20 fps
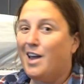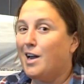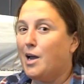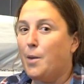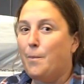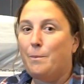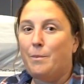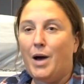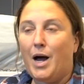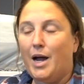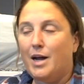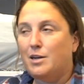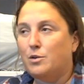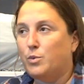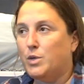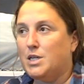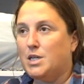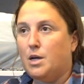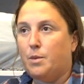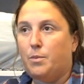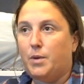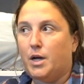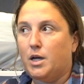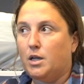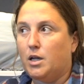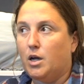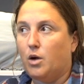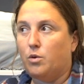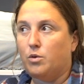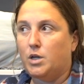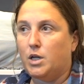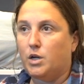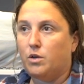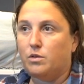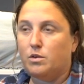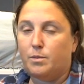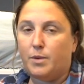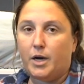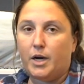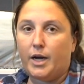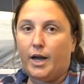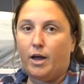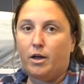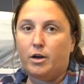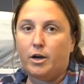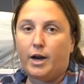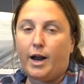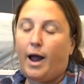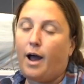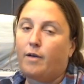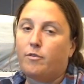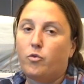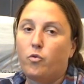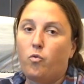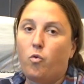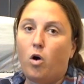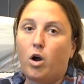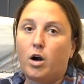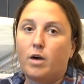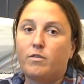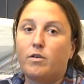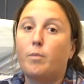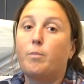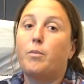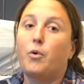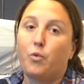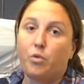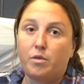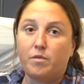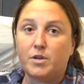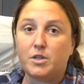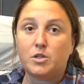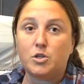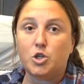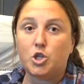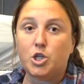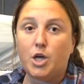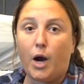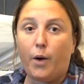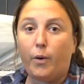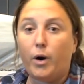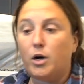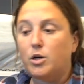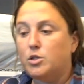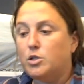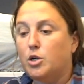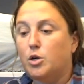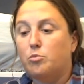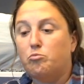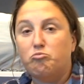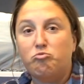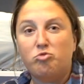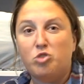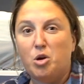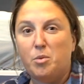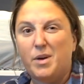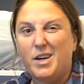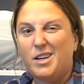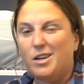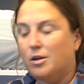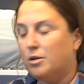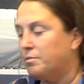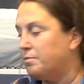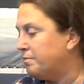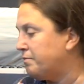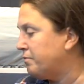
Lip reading: combined, we typically only use about 1.5 gallons of water for both of us to shower, so no big deal.